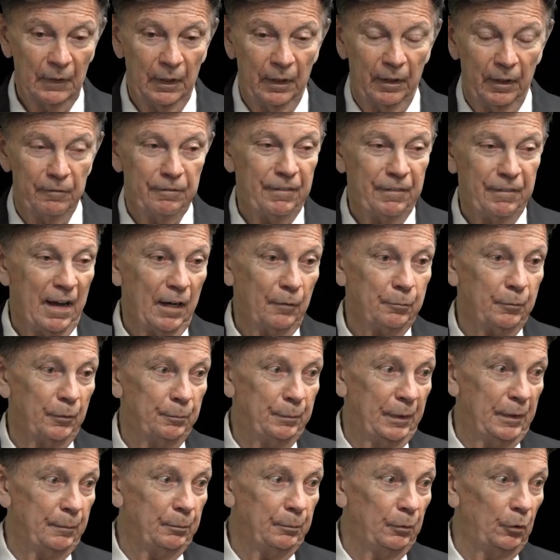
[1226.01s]
In fact,
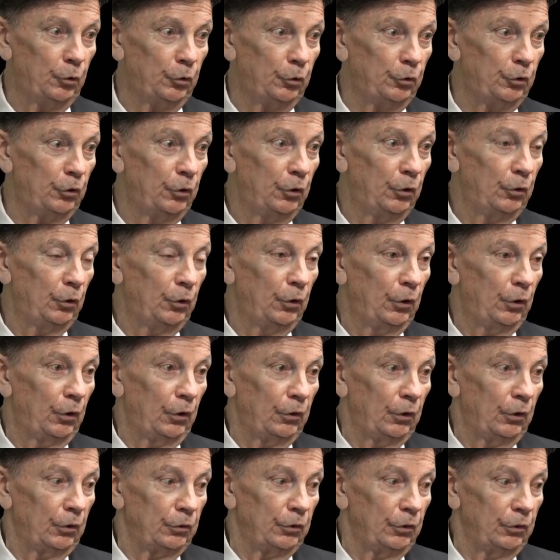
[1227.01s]
people who,
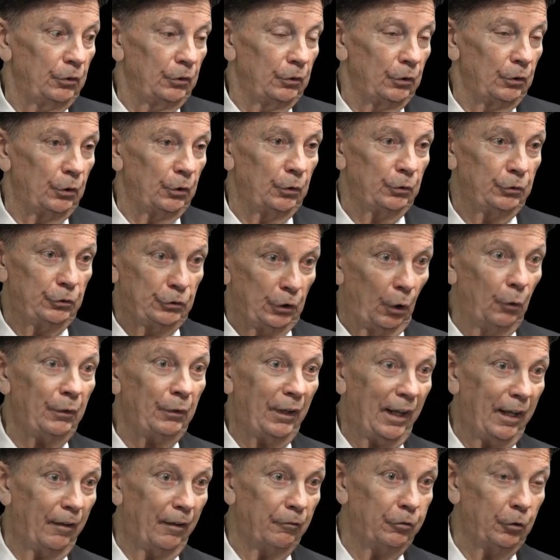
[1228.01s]
who don't
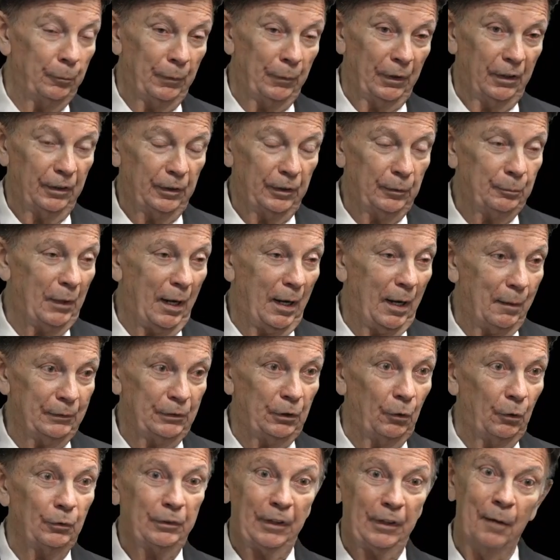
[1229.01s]
have humility probably
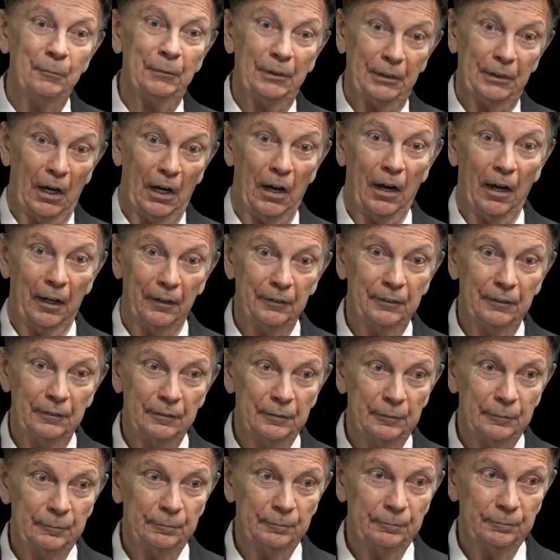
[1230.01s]
don't come to God.
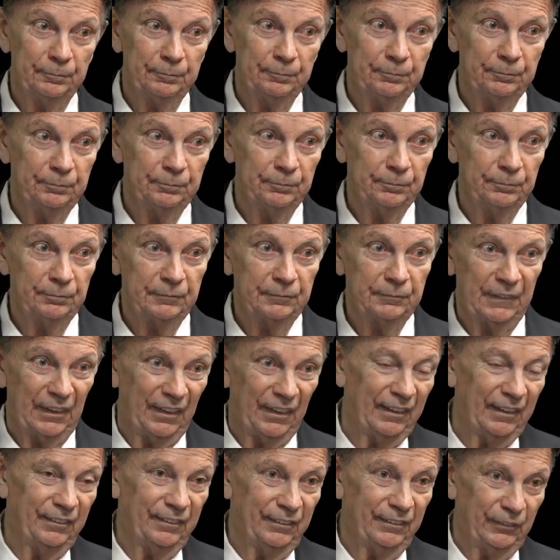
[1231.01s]

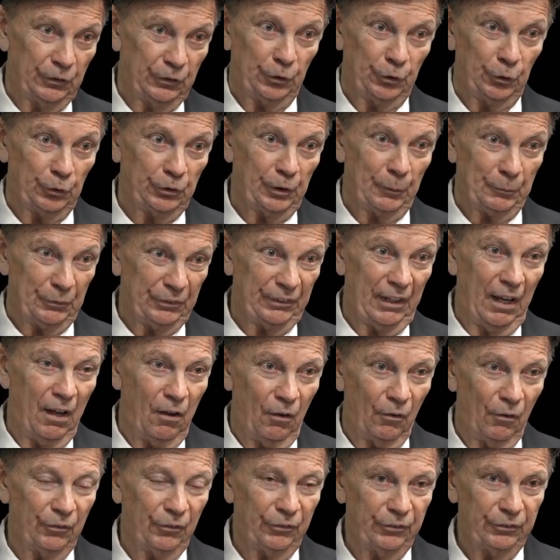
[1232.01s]
They do it
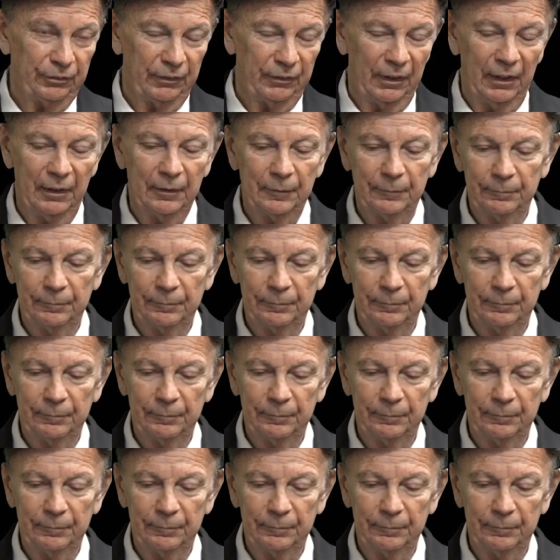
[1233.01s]
themselves, right?